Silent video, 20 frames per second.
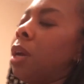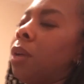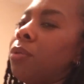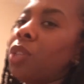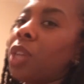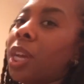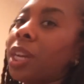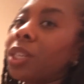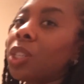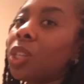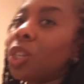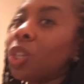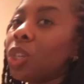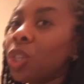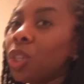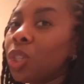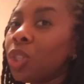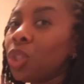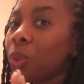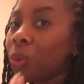Checked
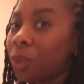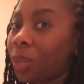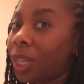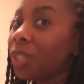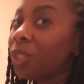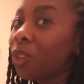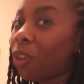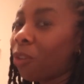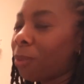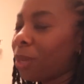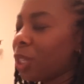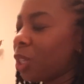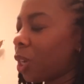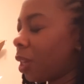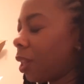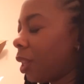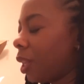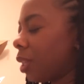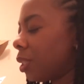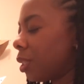2 things off my
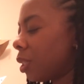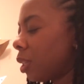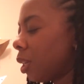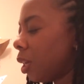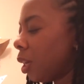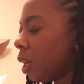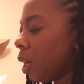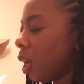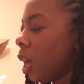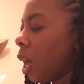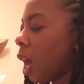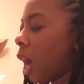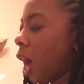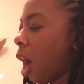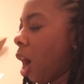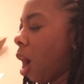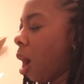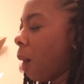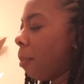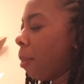checklist.
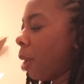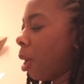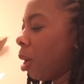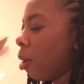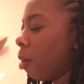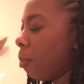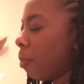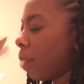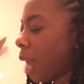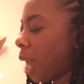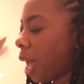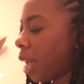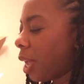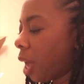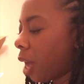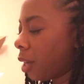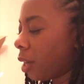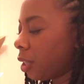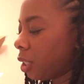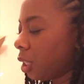But I
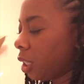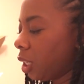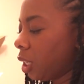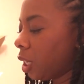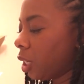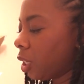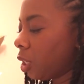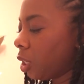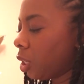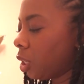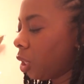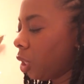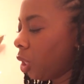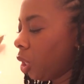honestly can,